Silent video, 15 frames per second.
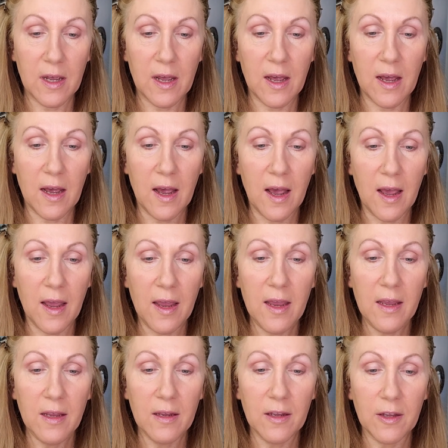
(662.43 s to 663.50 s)

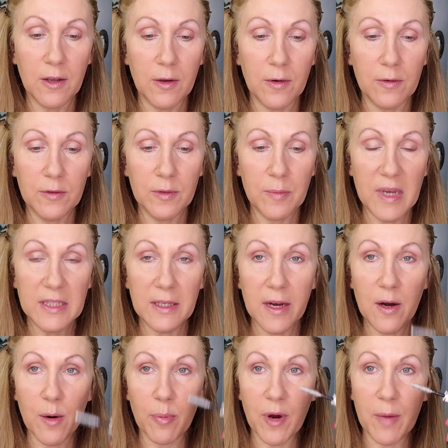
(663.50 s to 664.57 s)
I use
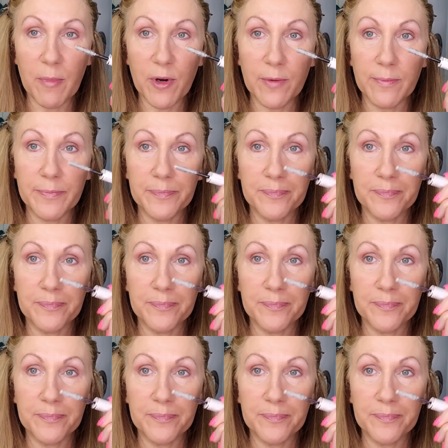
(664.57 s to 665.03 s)
Mascara Primer.